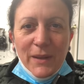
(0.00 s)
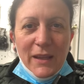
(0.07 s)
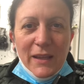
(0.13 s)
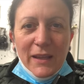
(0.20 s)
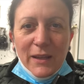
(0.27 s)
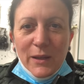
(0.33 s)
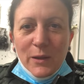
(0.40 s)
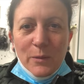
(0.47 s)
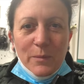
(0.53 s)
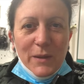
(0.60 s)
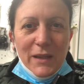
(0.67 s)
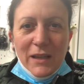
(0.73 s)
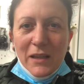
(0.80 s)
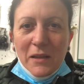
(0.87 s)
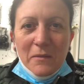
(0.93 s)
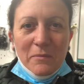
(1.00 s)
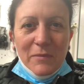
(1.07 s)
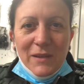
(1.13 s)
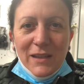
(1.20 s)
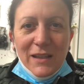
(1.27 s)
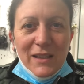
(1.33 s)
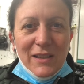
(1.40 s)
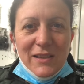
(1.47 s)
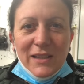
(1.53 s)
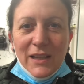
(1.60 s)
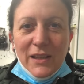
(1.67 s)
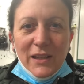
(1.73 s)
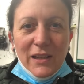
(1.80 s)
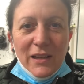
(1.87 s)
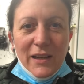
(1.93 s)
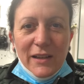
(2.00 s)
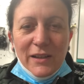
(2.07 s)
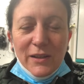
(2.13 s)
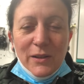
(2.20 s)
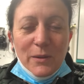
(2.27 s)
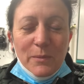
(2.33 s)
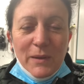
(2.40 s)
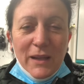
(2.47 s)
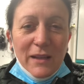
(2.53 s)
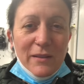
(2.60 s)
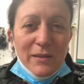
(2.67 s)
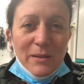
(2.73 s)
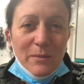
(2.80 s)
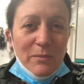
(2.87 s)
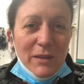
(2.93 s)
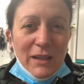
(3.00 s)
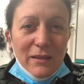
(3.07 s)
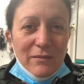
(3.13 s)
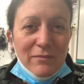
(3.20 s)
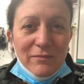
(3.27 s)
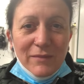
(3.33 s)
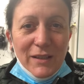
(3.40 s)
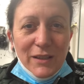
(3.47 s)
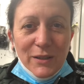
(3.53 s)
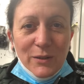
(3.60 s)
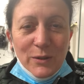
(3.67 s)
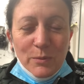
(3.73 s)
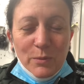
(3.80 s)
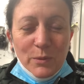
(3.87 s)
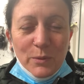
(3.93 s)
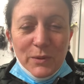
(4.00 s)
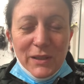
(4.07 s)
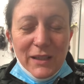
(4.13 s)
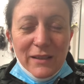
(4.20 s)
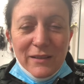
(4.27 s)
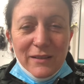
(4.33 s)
It could be years down the line, it could be something you pulled it